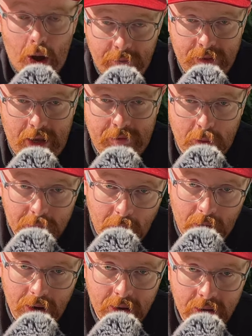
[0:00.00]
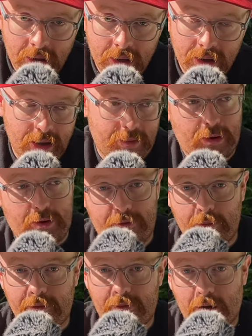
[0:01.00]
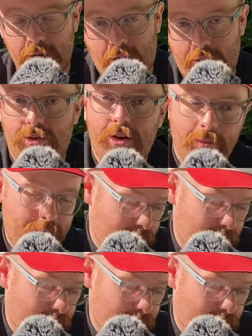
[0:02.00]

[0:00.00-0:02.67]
obviously I'd vote for her because I'm not going to vote for fucking Donald Trump